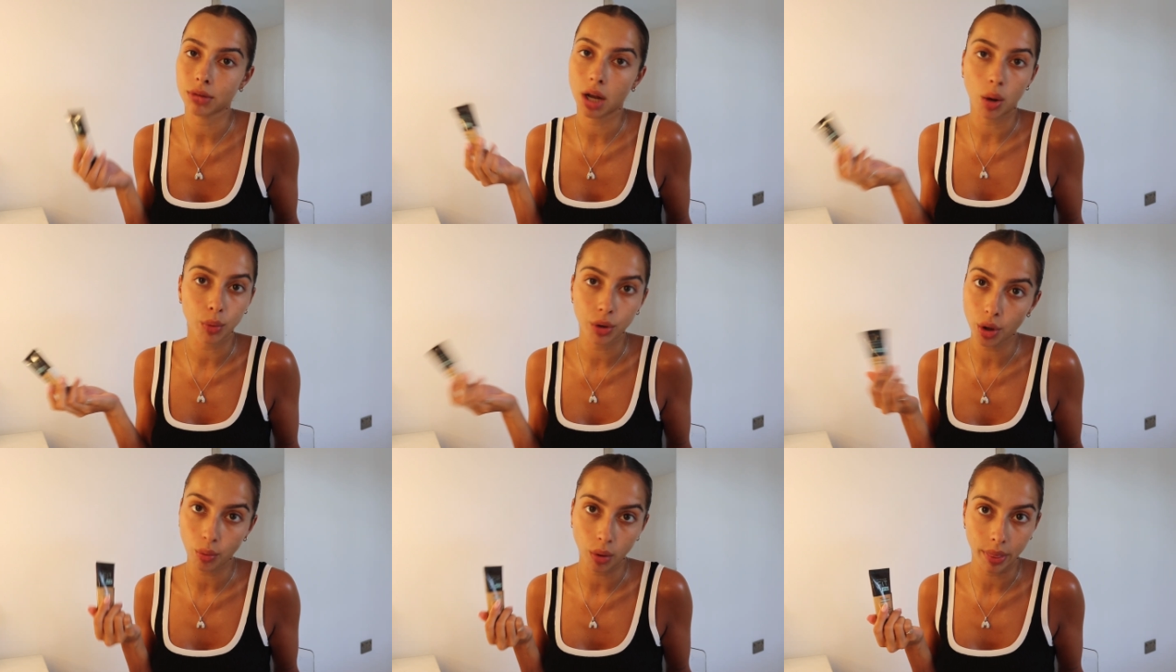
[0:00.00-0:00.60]
And we
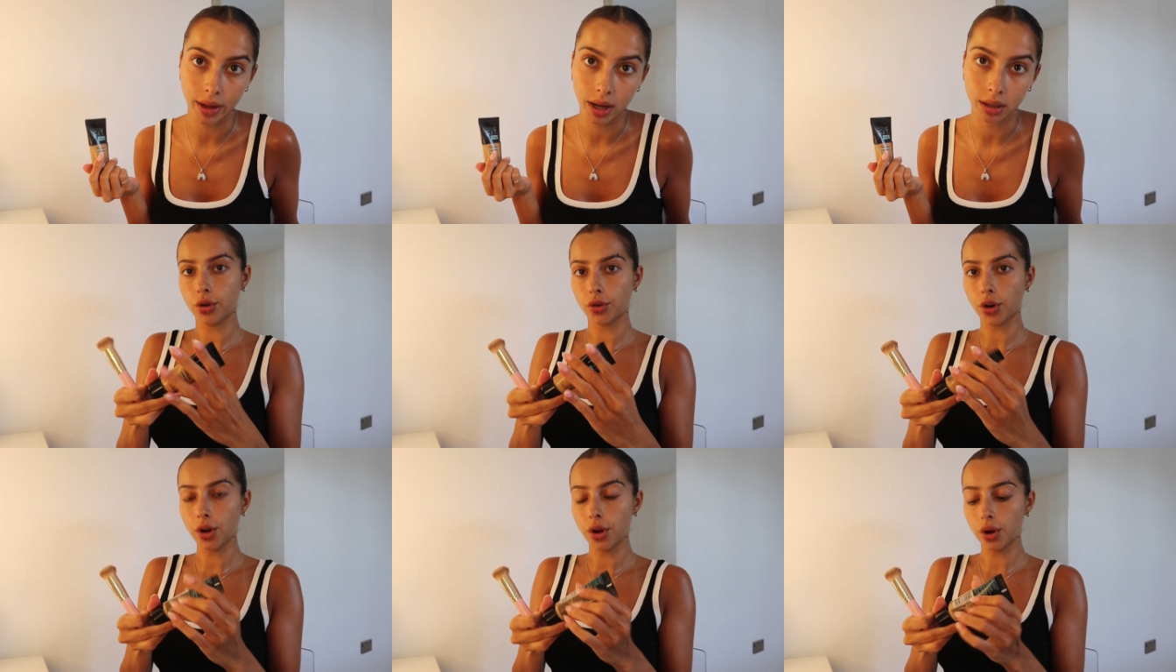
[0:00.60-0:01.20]
don't want that.
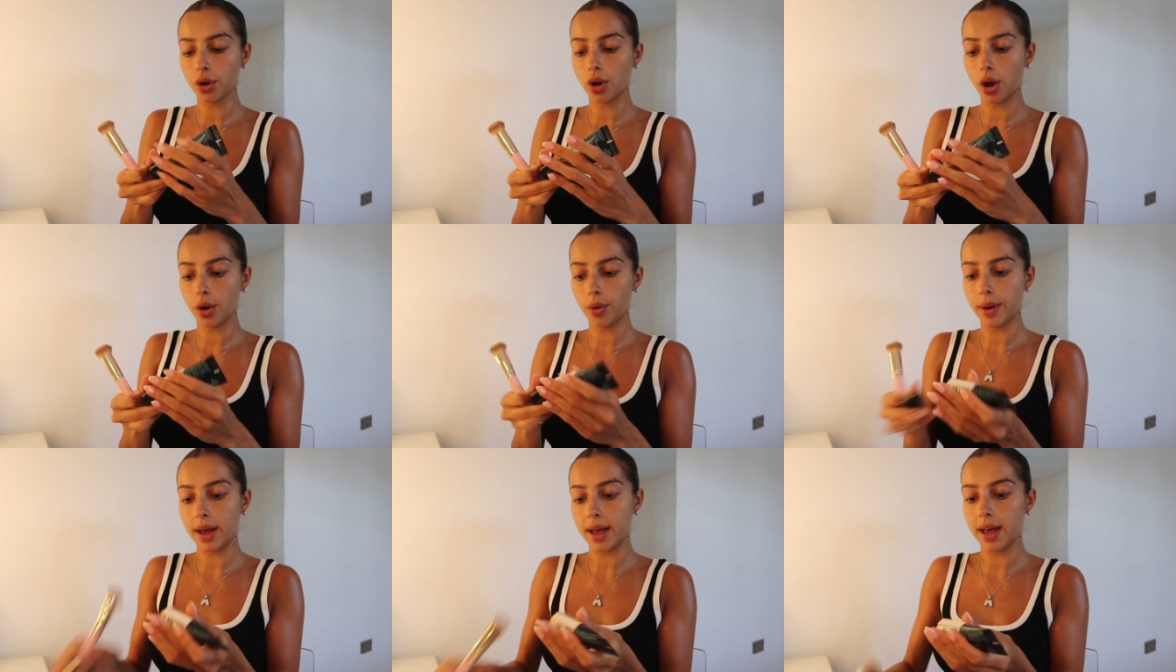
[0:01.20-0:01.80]
Just gonna
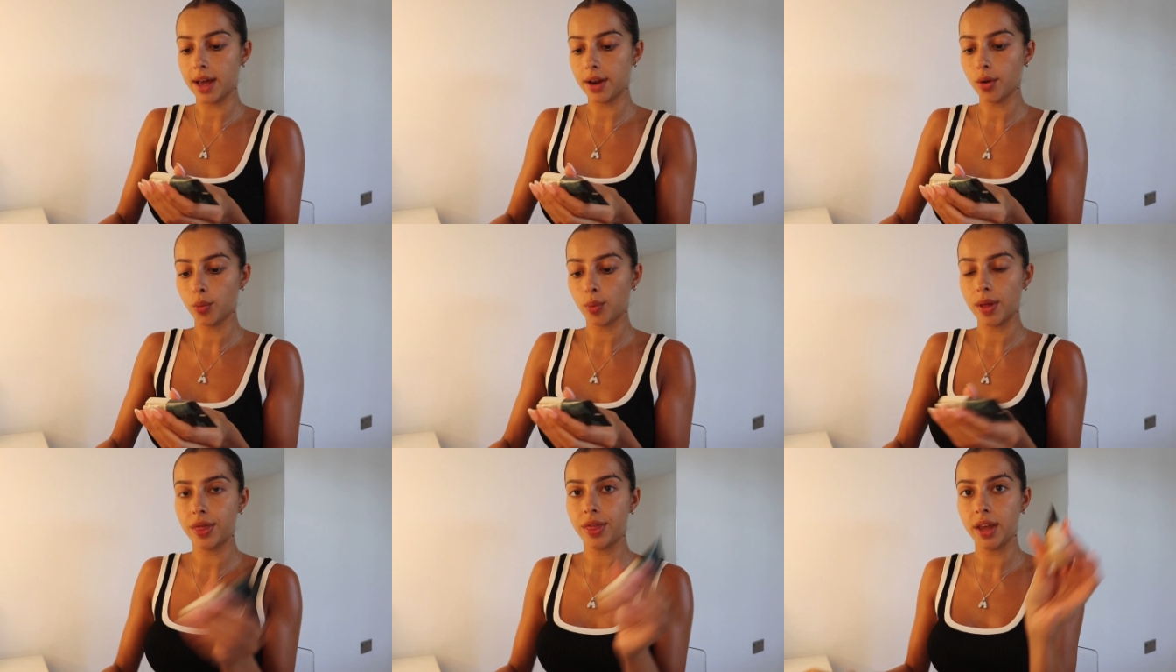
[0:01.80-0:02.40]
go in
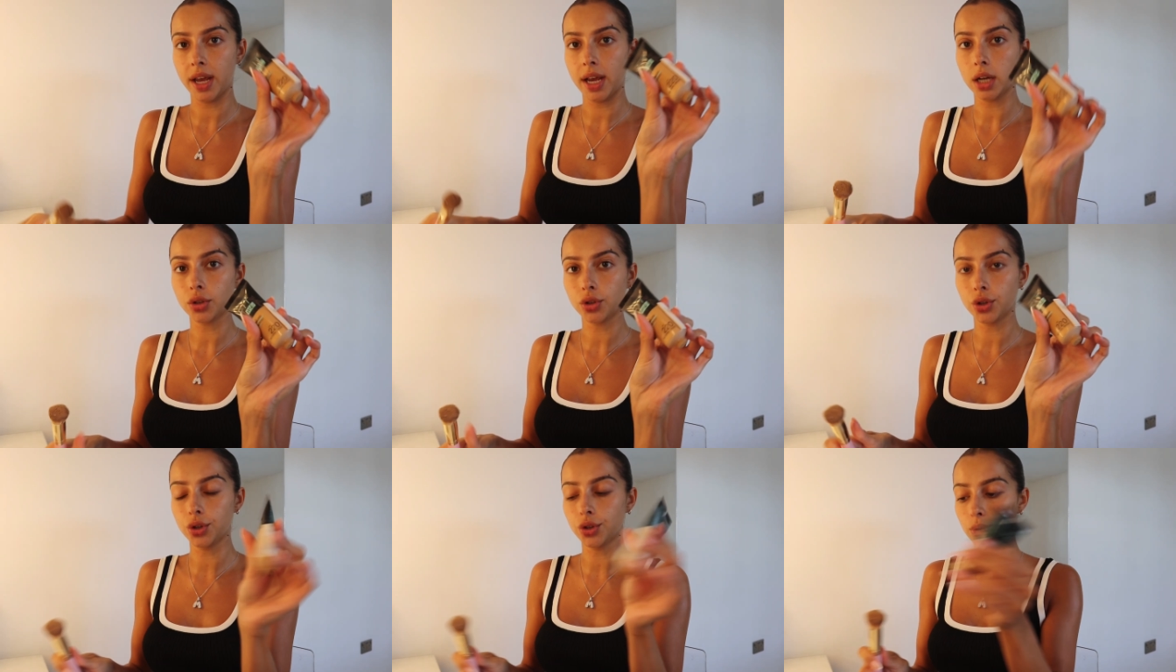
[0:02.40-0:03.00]
with the
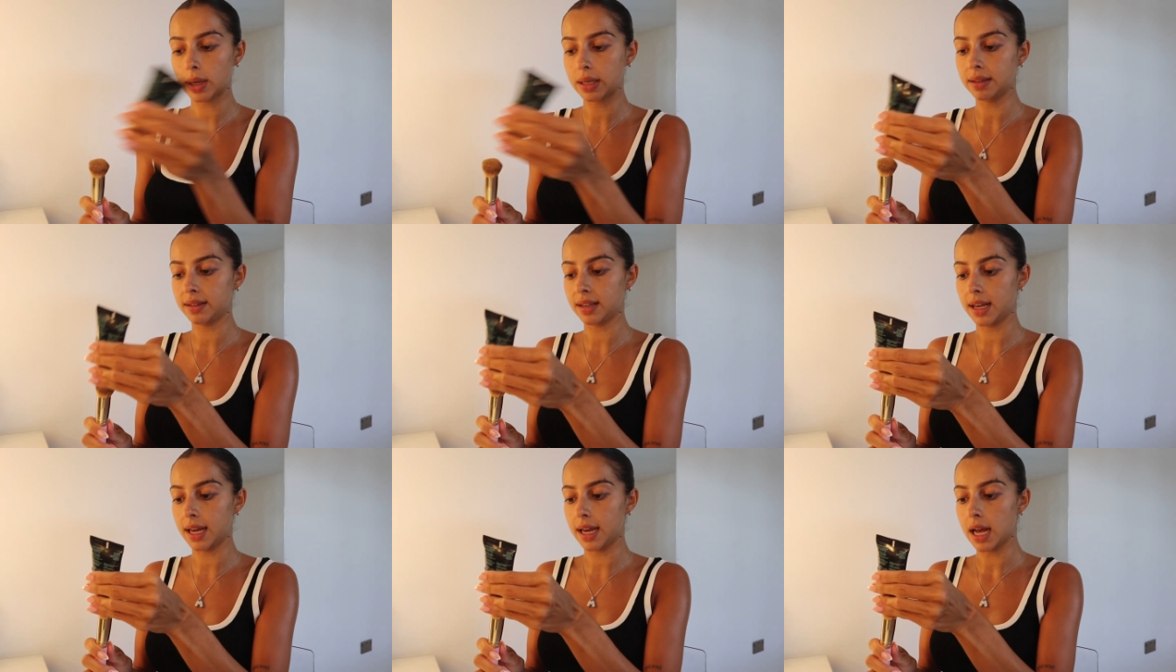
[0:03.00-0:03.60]

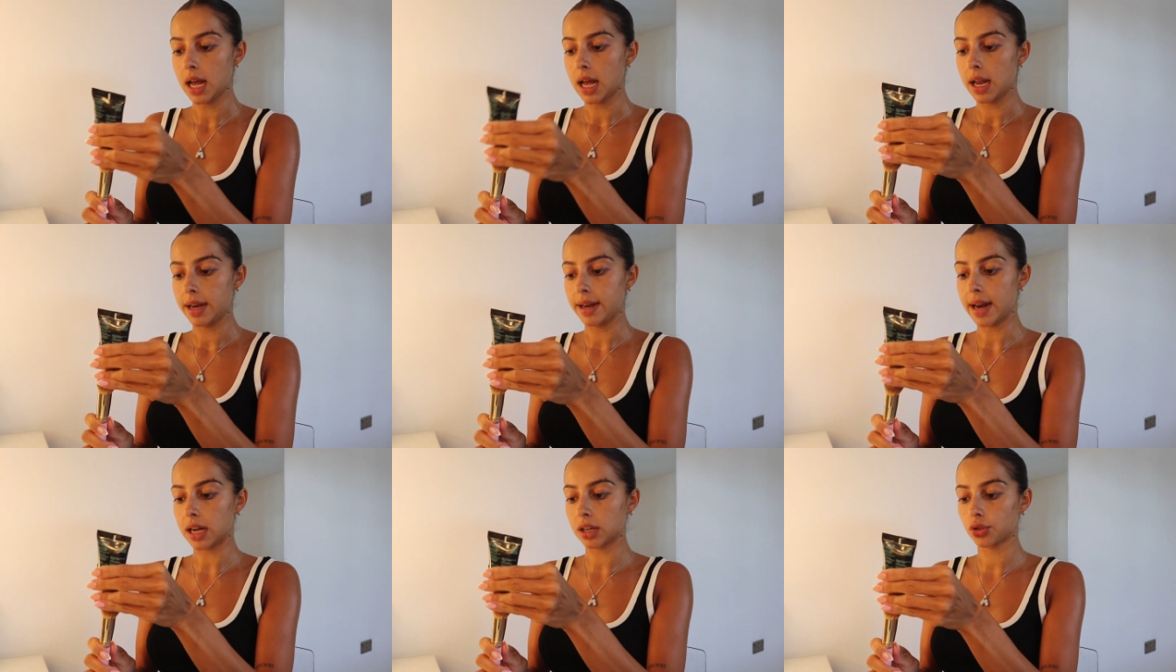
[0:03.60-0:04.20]
220
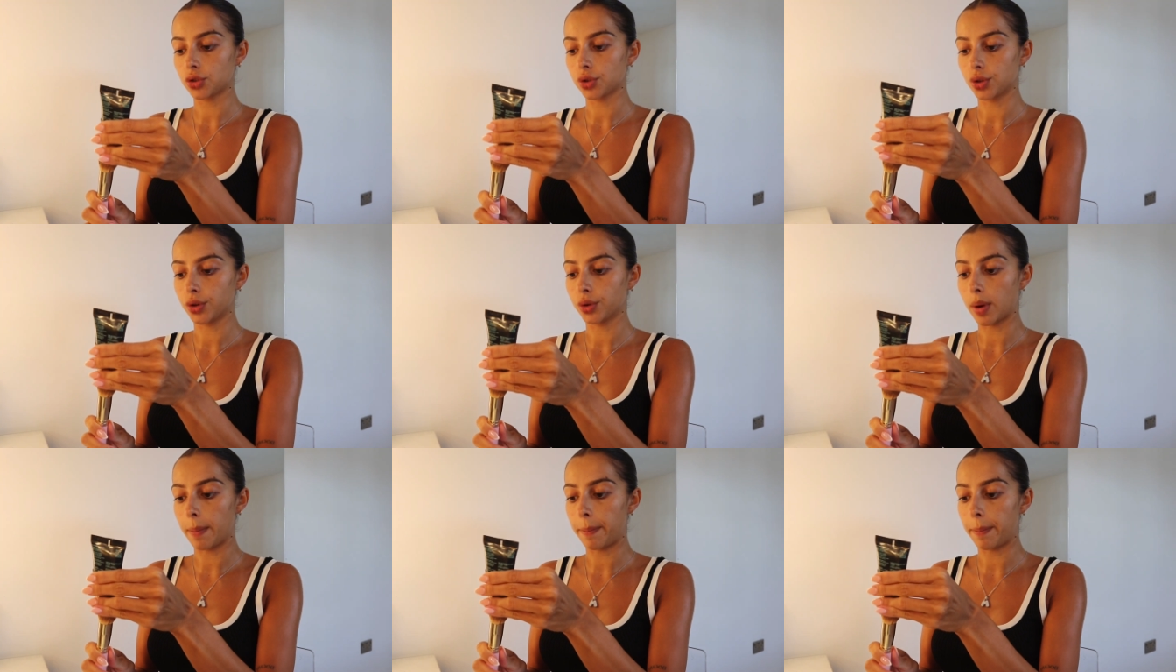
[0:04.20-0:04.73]
Natural